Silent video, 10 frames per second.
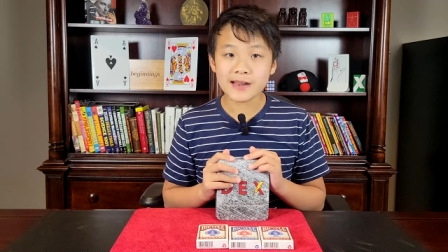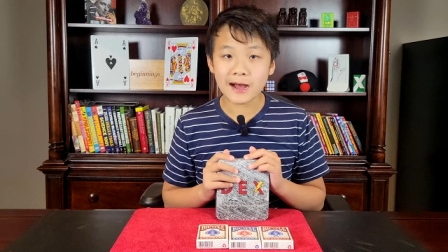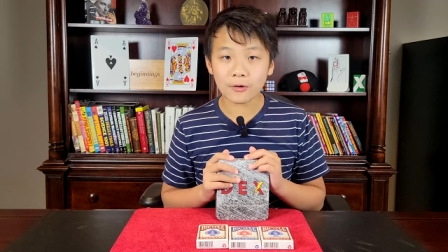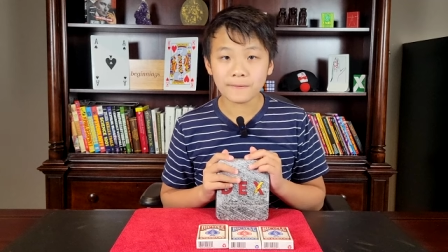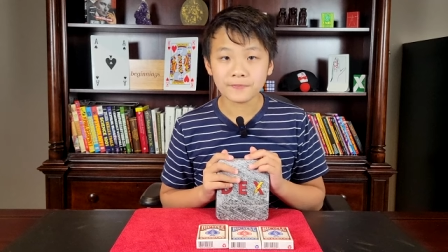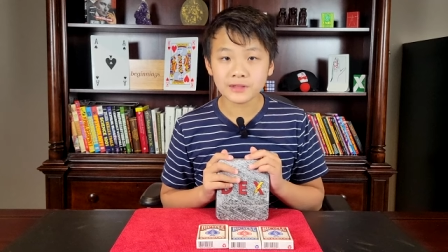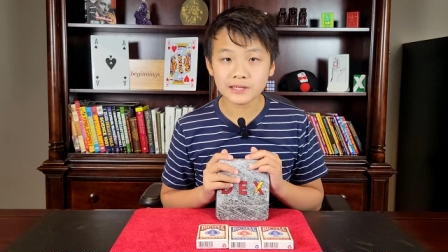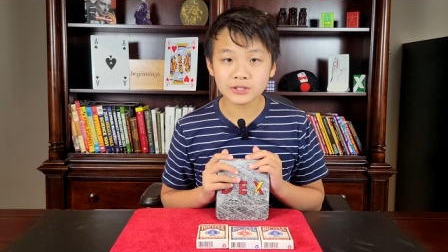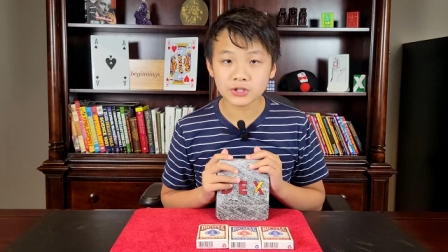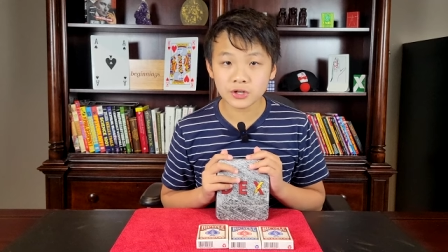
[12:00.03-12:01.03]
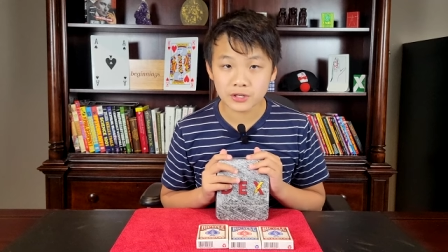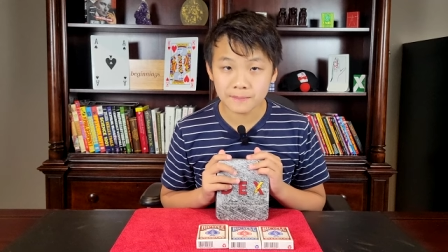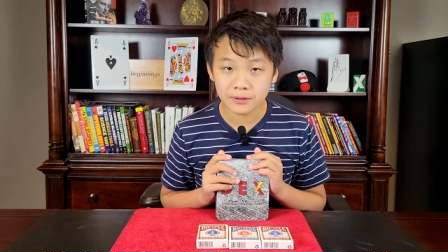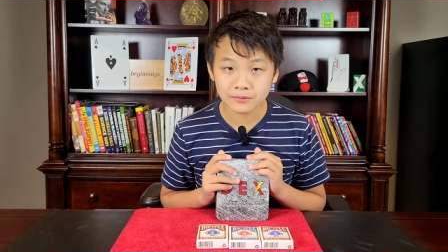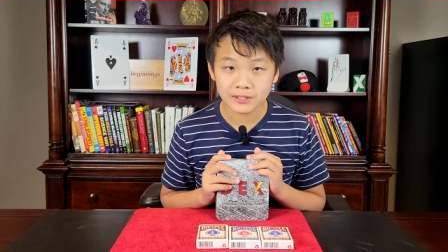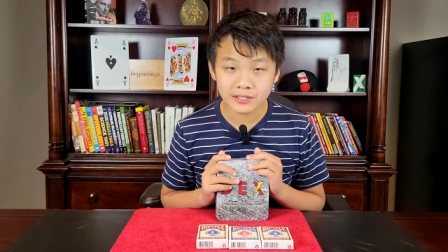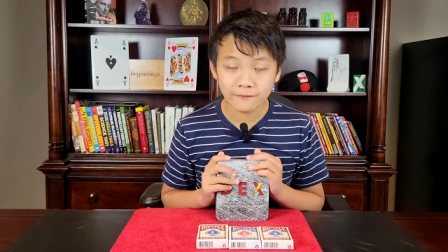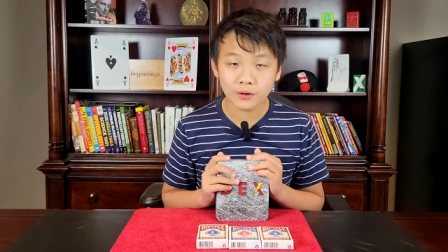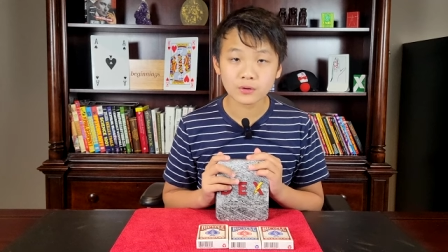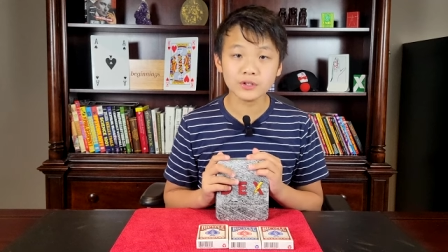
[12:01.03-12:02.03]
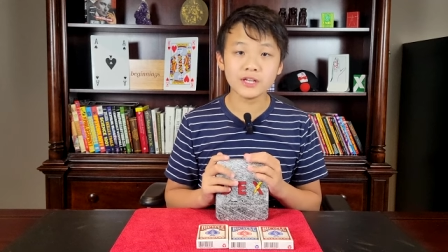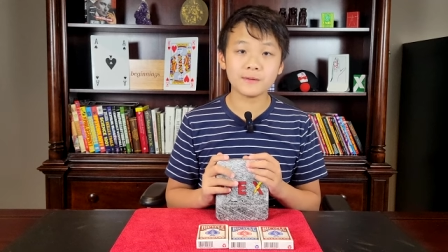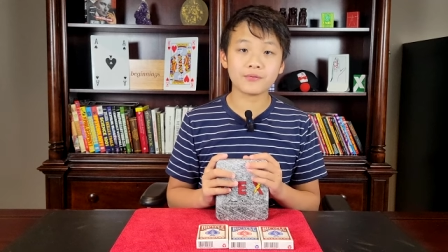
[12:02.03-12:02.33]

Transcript: Now, let's talk about the difficulty